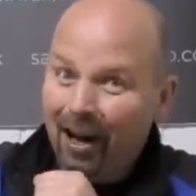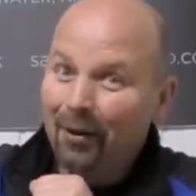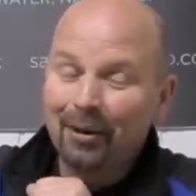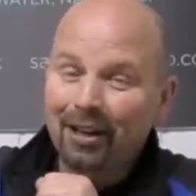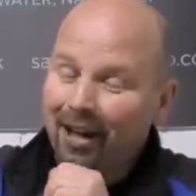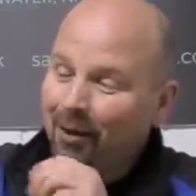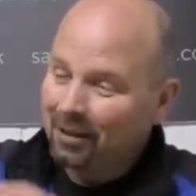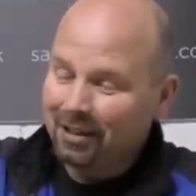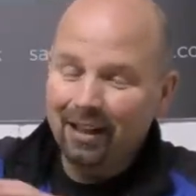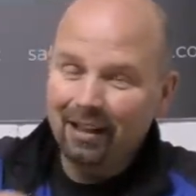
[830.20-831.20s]
I would, I
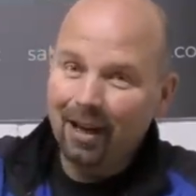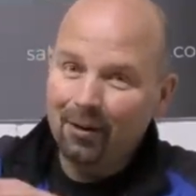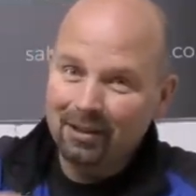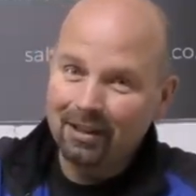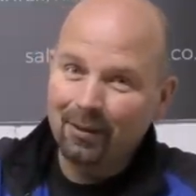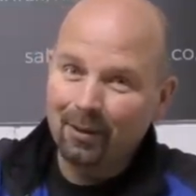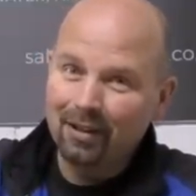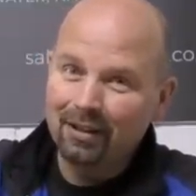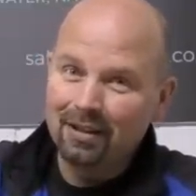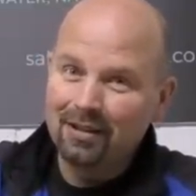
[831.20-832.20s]
would take, I would take one of
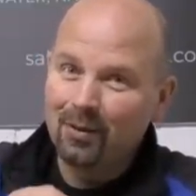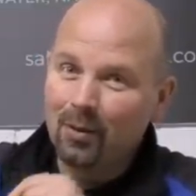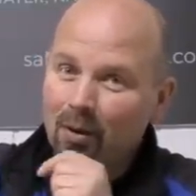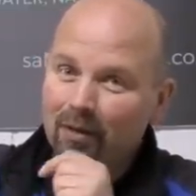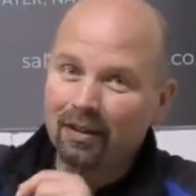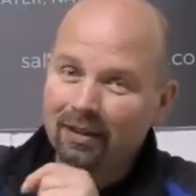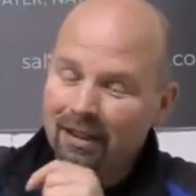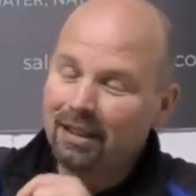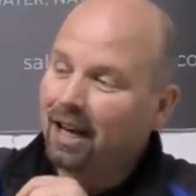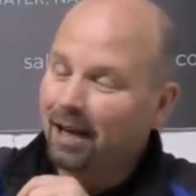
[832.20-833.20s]
these over the
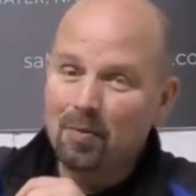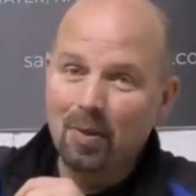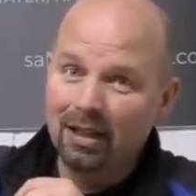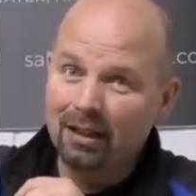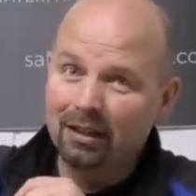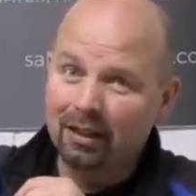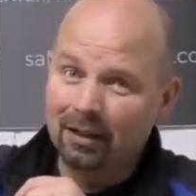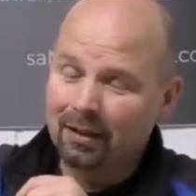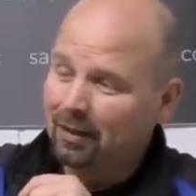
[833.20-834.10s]
Eheim any day.